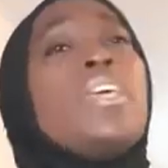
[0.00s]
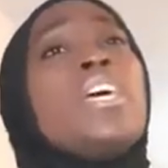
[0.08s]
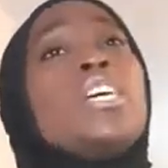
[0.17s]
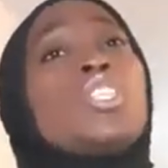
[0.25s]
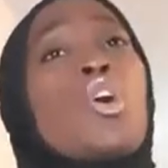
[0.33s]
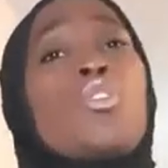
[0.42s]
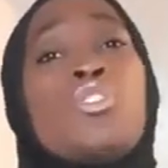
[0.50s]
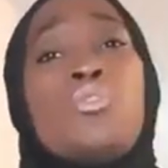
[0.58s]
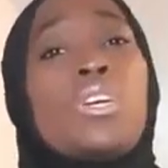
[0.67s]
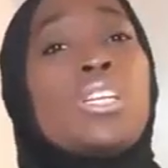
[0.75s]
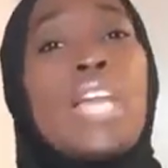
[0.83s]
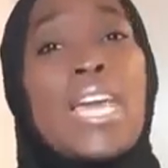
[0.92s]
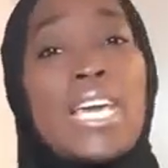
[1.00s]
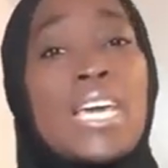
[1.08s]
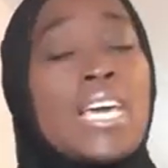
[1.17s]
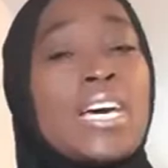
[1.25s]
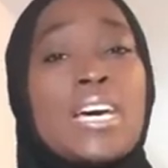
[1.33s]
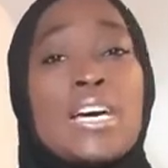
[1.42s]
So you could like
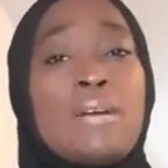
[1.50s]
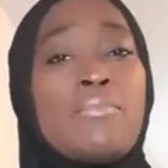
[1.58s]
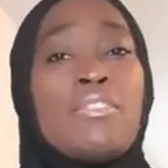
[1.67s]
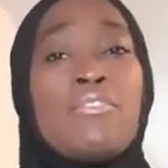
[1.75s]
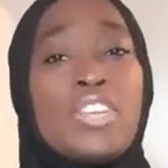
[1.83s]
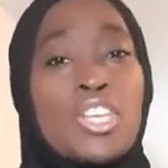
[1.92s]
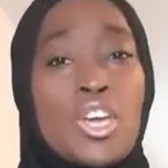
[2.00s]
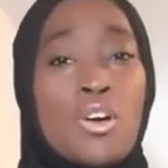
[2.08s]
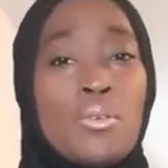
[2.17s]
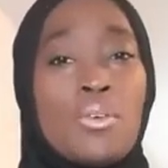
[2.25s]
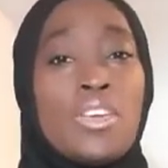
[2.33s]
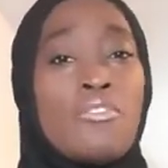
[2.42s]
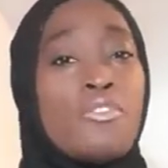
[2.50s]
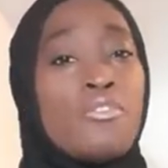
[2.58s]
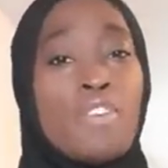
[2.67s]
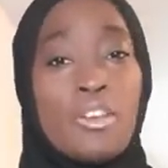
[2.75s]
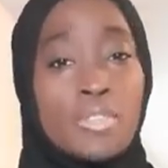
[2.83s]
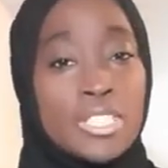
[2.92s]
the video if you
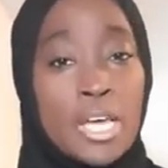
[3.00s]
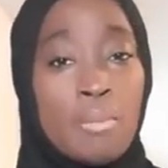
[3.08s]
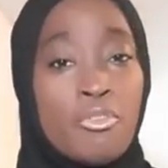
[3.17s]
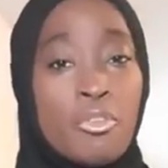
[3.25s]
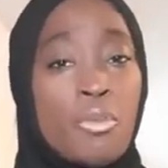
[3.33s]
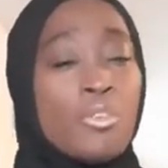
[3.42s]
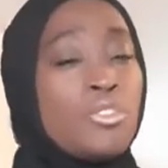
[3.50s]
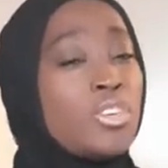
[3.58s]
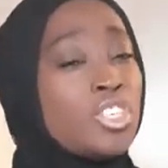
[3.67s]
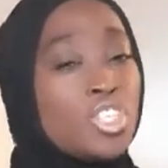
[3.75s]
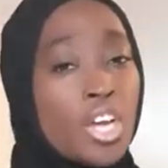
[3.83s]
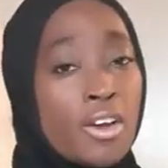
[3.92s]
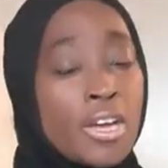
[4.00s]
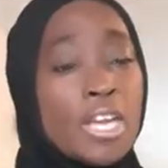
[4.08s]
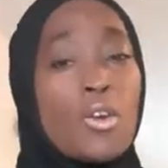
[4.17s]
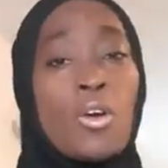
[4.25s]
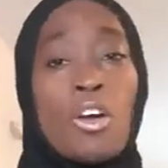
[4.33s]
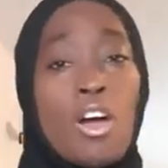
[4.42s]
found this helpful. You could share it
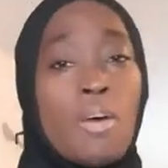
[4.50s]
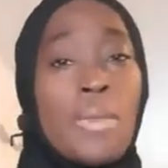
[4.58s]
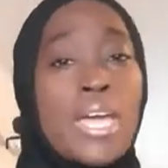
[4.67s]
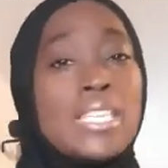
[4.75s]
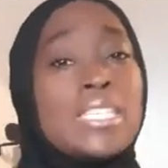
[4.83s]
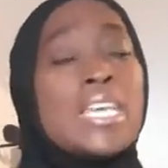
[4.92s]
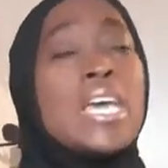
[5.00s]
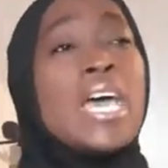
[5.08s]
or comment.